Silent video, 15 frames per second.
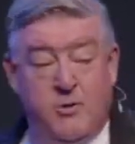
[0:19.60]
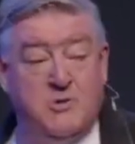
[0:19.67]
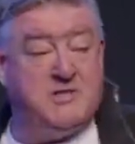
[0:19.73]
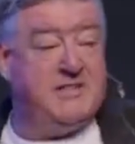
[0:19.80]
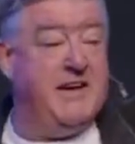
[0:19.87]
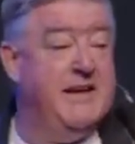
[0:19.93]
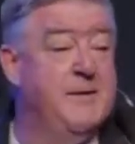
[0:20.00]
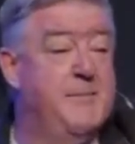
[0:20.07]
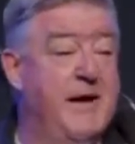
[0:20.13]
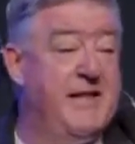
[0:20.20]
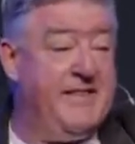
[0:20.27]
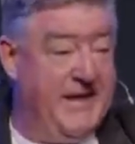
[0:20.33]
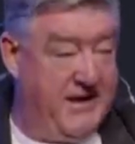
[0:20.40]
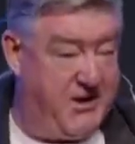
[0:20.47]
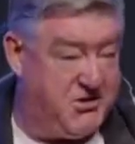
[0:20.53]
don't see the big
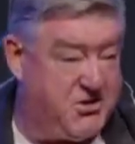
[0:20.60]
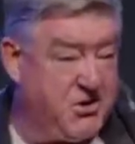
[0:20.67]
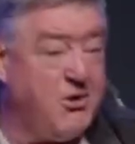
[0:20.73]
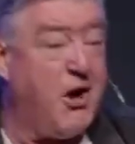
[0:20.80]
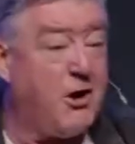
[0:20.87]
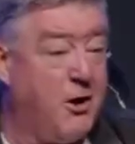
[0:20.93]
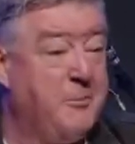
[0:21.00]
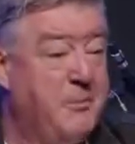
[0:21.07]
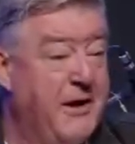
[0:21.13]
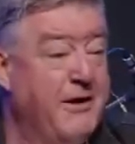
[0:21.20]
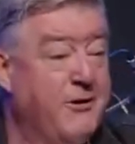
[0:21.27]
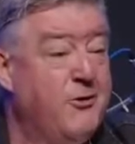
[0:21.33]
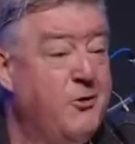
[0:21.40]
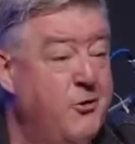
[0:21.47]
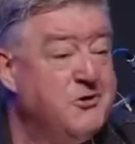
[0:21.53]
thing because you're not up
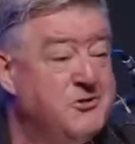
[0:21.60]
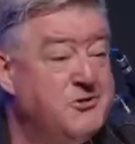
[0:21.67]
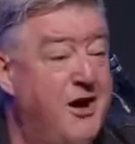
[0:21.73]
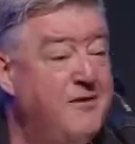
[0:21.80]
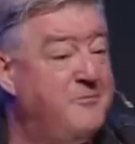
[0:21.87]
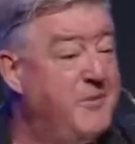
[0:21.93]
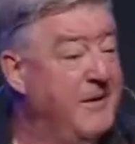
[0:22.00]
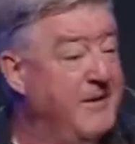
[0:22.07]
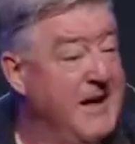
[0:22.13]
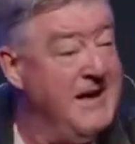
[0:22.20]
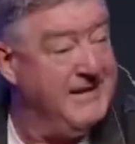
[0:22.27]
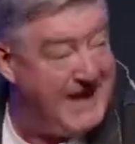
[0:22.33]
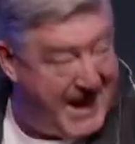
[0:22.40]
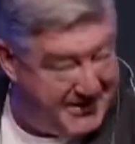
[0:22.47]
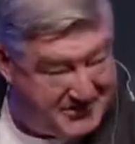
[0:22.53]
here doing stuff, but
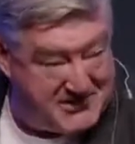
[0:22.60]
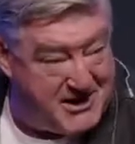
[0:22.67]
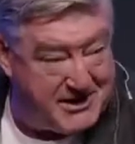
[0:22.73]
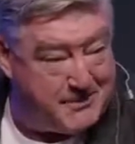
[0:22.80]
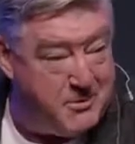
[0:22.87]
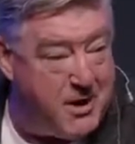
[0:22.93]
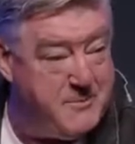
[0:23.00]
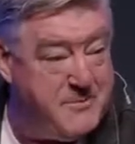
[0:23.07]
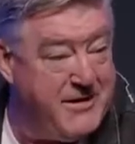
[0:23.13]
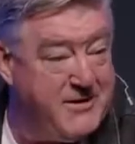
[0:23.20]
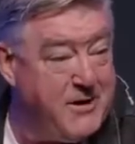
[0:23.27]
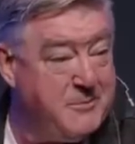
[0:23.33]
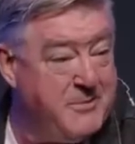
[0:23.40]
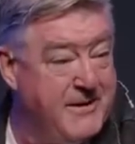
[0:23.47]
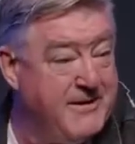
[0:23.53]
life's not about
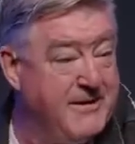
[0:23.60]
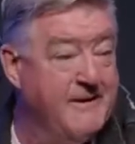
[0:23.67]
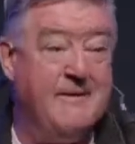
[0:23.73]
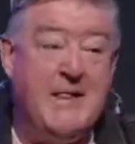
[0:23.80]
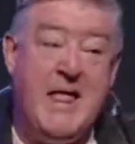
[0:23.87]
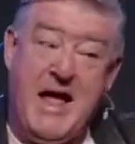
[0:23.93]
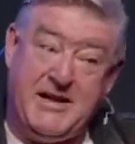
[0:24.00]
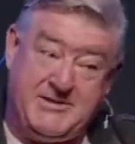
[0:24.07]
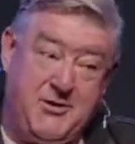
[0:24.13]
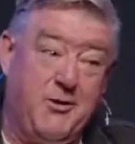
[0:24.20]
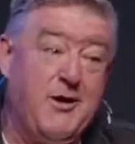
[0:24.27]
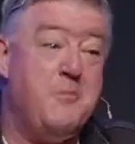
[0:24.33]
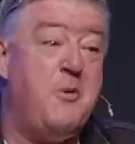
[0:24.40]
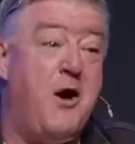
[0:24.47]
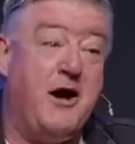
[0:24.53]
being up here. It's
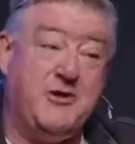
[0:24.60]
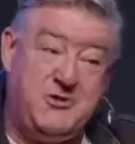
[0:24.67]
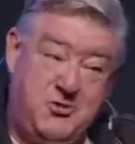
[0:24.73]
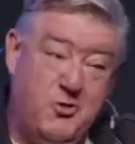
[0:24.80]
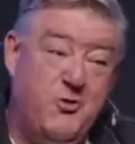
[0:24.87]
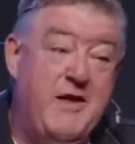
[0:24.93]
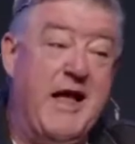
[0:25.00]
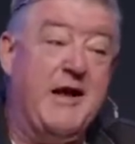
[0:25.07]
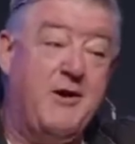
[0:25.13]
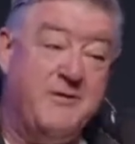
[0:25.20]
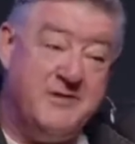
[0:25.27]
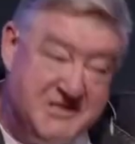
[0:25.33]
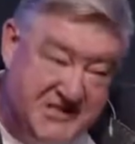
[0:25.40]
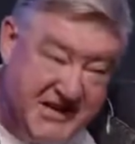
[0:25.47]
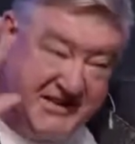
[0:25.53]
all about showing that
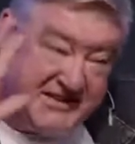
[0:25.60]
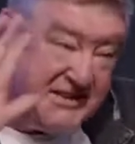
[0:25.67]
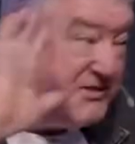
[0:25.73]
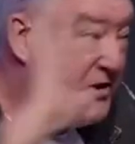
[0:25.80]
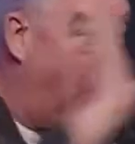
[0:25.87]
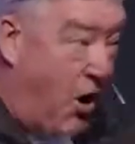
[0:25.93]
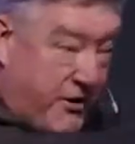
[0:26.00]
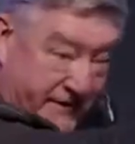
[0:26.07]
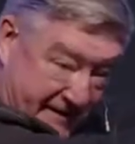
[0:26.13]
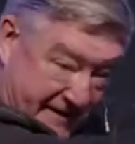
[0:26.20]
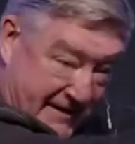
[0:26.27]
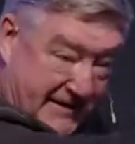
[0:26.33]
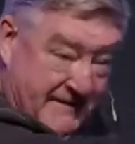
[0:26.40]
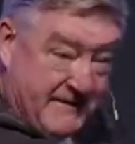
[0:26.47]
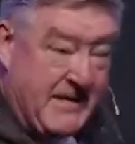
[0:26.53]
love of Jesus out
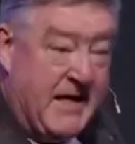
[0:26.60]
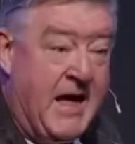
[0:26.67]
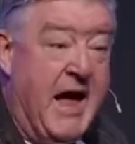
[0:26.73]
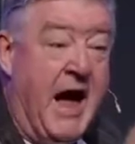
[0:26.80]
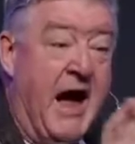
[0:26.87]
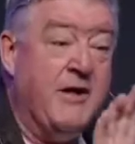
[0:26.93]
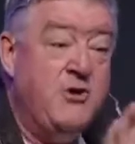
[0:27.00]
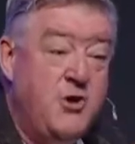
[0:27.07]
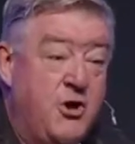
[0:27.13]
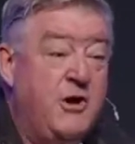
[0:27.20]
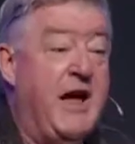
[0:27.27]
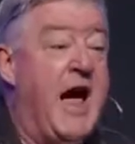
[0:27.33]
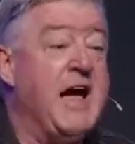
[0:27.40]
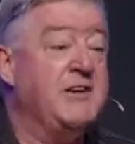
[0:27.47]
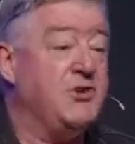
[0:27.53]
there. And you
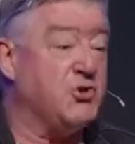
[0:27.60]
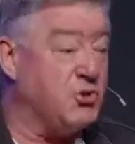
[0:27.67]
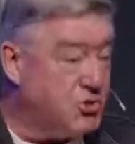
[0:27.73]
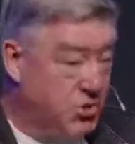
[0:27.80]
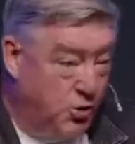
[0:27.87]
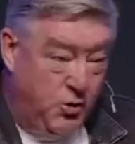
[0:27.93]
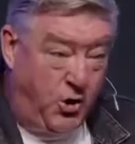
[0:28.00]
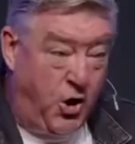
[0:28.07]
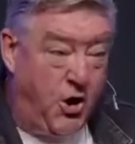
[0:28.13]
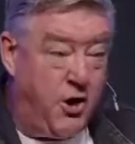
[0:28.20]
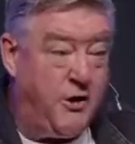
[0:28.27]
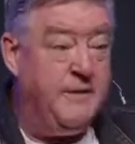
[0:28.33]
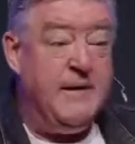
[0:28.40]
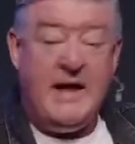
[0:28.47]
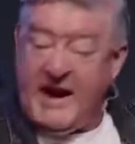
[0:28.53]
guys are so
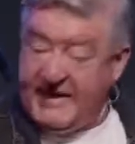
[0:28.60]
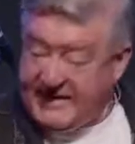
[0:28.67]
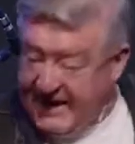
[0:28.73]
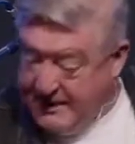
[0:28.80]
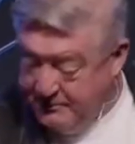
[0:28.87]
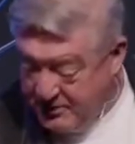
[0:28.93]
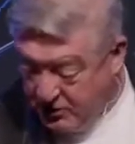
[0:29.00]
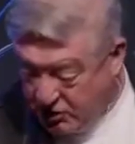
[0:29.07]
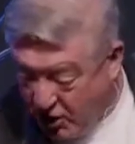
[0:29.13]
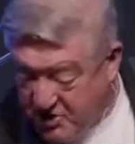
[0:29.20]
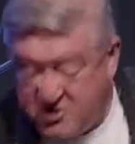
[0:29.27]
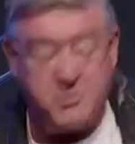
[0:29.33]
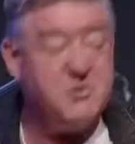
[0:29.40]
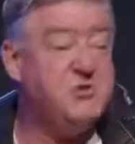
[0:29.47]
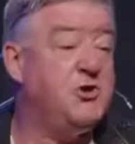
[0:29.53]
good at keeping in
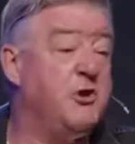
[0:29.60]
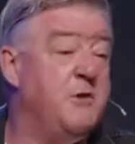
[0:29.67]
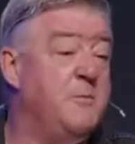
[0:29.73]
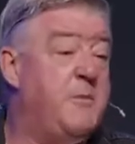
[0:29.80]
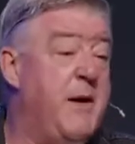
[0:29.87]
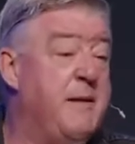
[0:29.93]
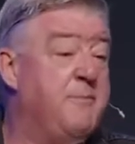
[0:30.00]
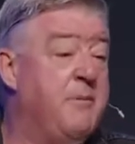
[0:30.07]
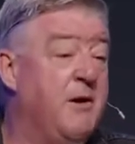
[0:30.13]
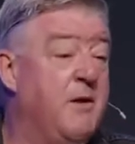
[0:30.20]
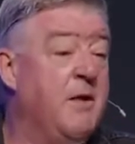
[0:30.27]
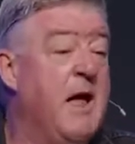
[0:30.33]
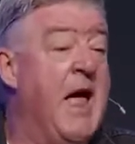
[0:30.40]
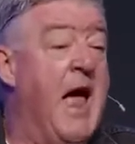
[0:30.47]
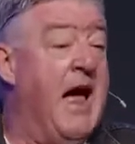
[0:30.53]
touch with certain
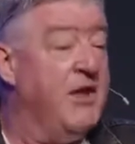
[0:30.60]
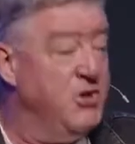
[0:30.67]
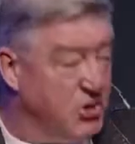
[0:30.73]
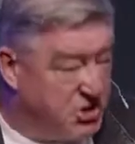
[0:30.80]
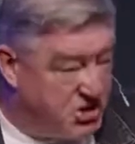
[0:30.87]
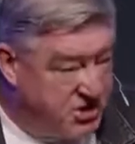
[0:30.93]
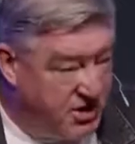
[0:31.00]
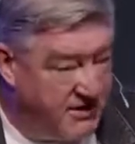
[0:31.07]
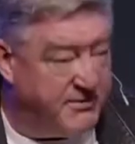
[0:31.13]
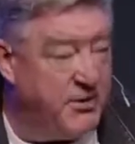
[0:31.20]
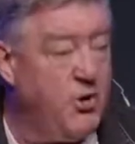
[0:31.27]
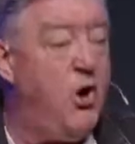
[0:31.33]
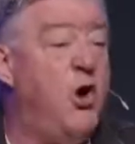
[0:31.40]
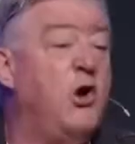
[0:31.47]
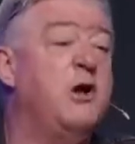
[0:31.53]
people and just
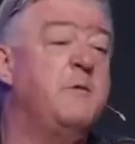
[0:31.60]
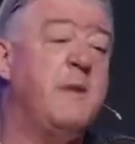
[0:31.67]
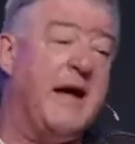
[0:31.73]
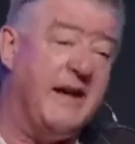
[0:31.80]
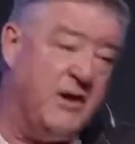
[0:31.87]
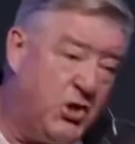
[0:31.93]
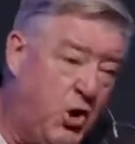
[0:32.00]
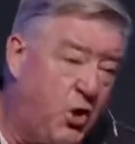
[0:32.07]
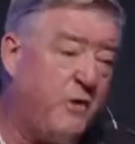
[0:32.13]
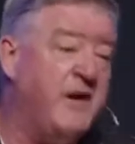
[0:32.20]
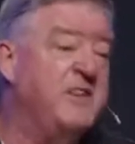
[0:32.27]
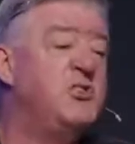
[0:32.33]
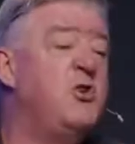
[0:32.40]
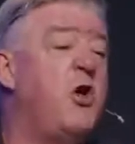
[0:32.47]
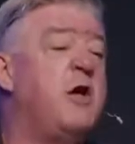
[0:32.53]
loving on them and
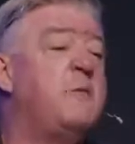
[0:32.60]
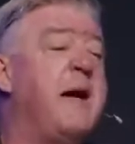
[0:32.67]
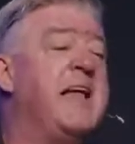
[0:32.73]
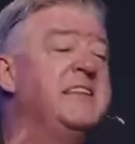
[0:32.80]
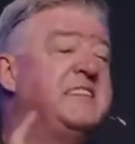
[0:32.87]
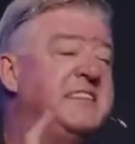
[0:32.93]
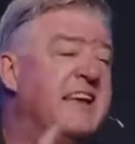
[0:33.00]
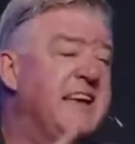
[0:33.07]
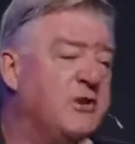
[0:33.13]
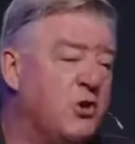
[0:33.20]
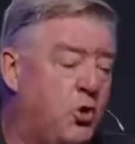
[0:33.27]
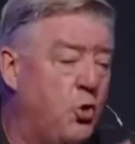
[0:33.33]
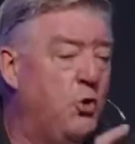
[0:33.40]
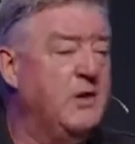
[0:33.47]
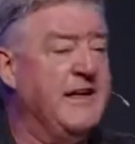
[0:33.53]
encouraging on them and seeing the
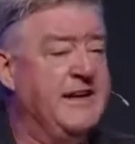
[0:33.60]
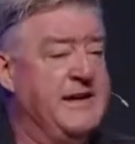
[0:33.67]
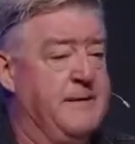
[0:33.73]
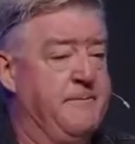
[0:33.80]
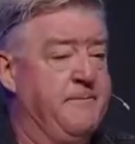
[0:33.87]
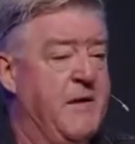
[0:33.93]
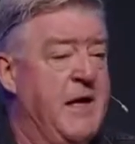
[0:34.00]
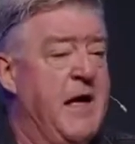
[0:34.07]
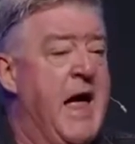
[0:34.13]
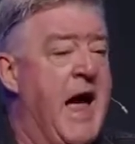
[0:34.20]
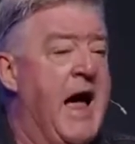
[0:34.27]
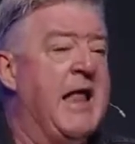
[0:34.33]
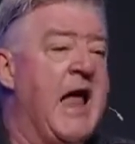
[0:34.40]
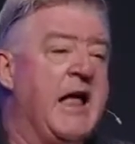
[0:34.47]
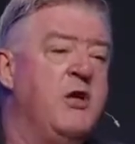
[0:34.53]
gold in them.
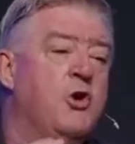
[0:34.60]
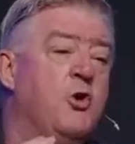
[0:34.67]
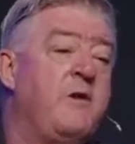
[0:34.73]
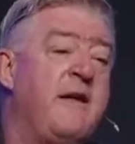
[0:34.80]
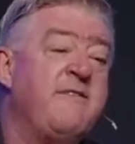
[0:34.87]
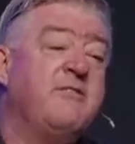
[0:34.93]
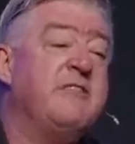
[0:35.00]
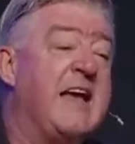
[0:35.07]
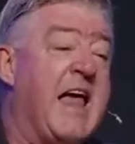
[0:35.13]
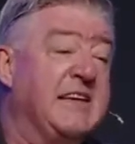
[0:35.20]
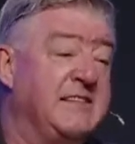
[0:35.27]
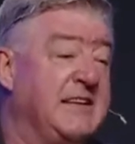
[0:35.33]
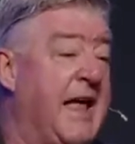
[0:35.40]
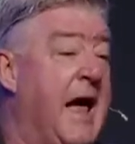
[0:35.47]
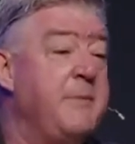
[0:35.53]
And you don't even
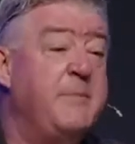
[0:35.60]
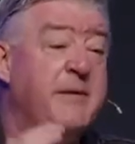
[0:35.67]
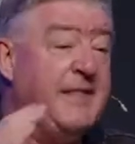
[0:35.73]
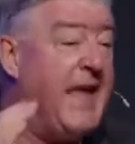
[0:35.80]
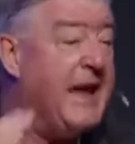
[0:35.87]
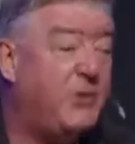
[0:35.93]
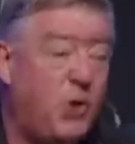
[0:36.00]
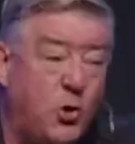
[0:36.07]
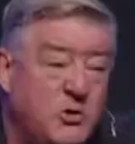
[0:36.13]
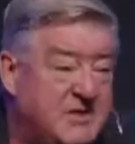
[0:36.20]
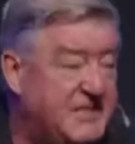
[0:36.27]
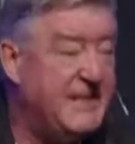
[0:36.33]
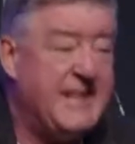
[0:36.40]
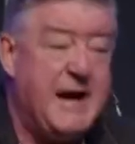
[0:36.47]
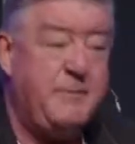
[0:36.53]
realize the time, but they don't
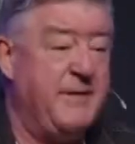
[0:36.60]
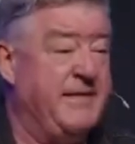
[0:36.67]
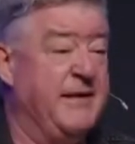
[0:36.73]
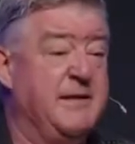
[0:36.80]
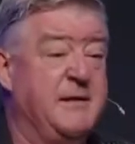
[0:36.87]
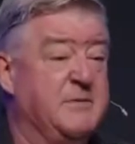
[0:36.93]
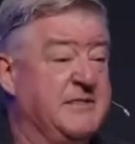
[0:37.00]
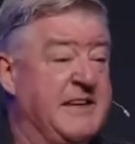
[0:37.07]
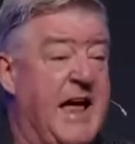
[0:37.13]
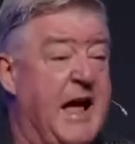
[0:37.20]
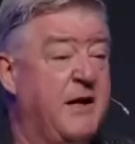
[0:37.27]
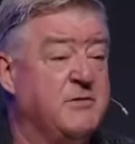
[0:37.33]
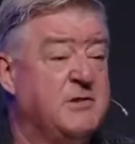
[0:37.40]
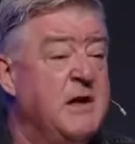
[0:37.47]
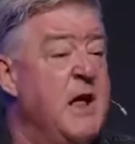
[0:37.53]
see that within
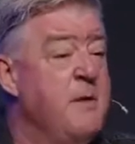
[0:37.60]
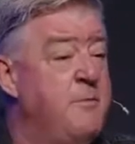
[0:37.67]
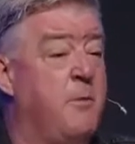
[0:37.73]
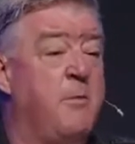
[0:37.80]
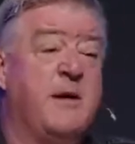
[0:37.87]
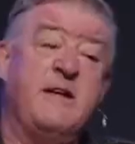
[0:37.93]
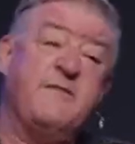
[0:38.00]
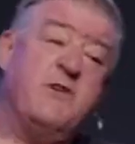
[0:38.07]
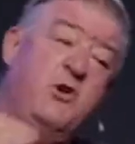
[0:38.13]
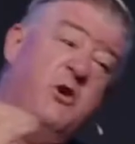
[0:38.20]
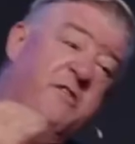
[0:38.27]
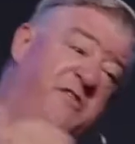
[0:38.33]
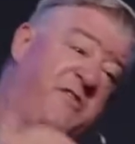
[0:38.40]
themselves. But whenever you